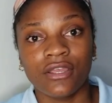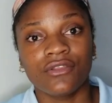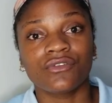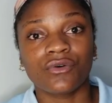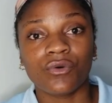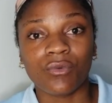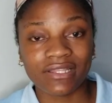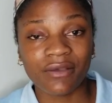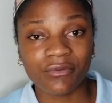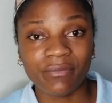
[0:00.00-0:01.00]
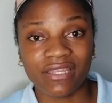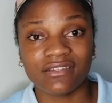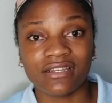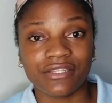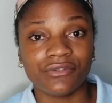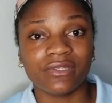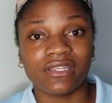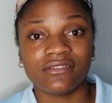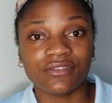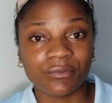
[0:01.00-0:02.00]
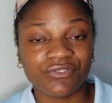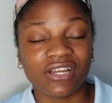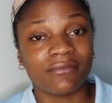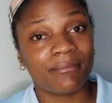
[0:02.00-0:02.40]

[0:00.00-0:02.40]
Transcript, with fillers: So what I would basically do is subtract